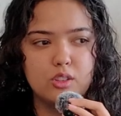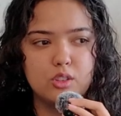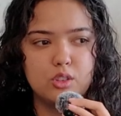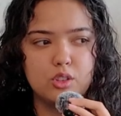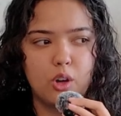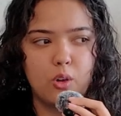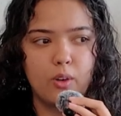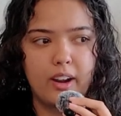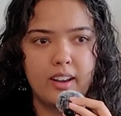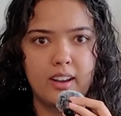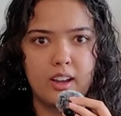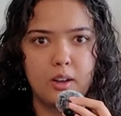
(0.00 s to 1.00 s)
So
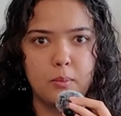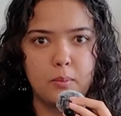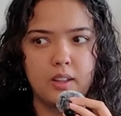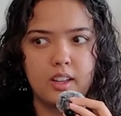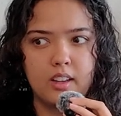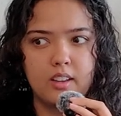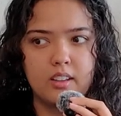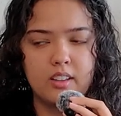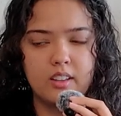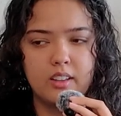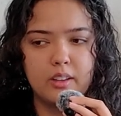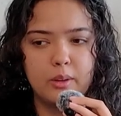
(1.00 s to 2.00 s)
right now I'm like,
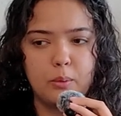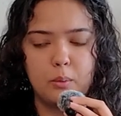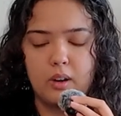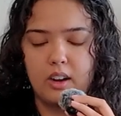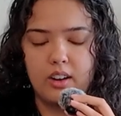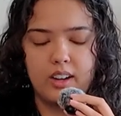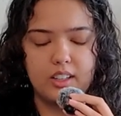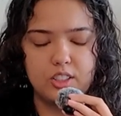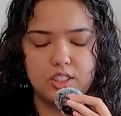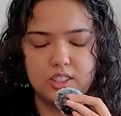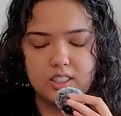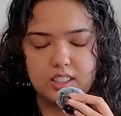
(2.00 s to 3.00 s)
wow, I
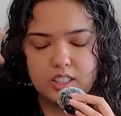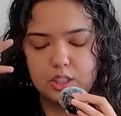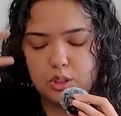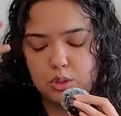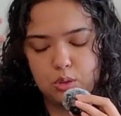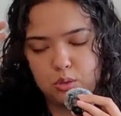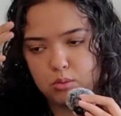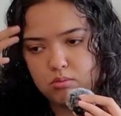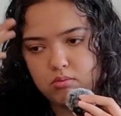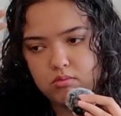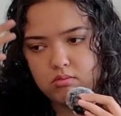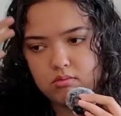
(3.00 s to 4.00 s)
just need to
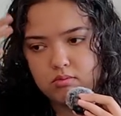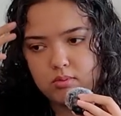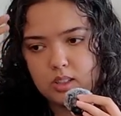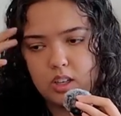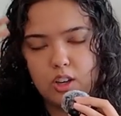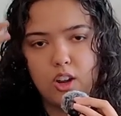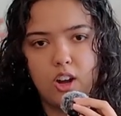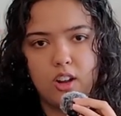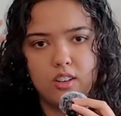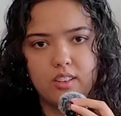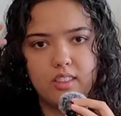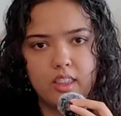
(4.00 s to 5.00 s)

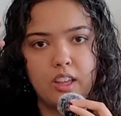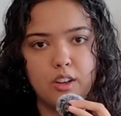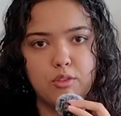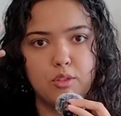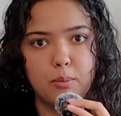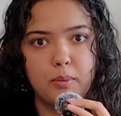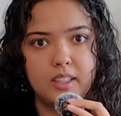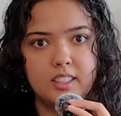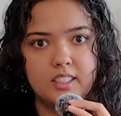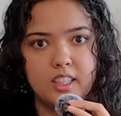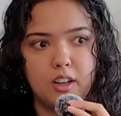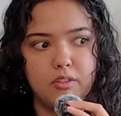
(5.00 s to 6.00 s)
not think for
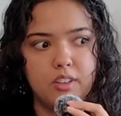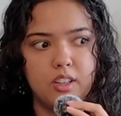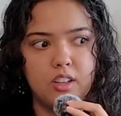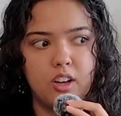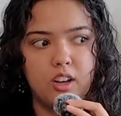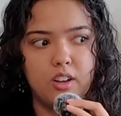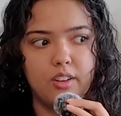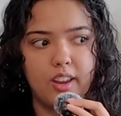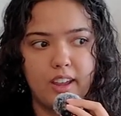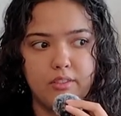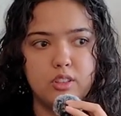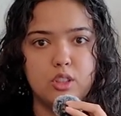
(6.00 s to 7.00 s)
myself and not
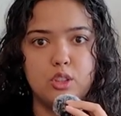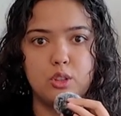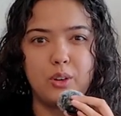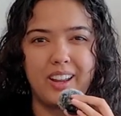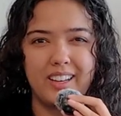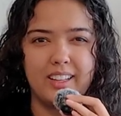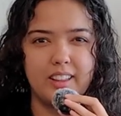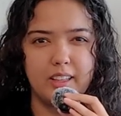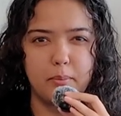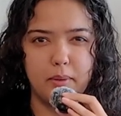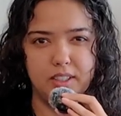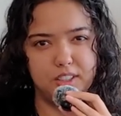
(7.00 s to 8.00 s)
have to do
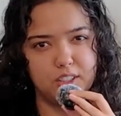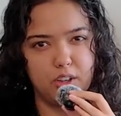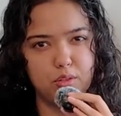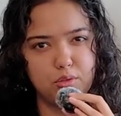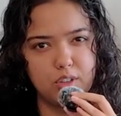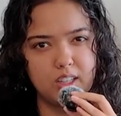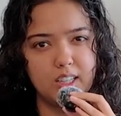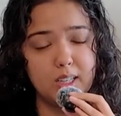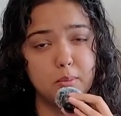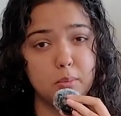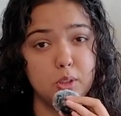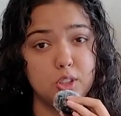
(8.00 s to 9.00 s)
anything myself
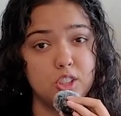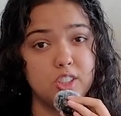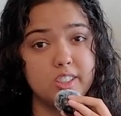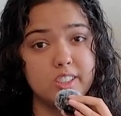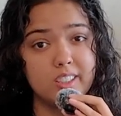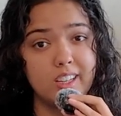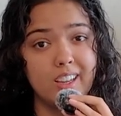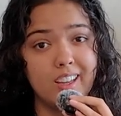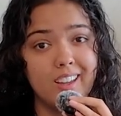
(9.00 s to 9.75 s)
really, but just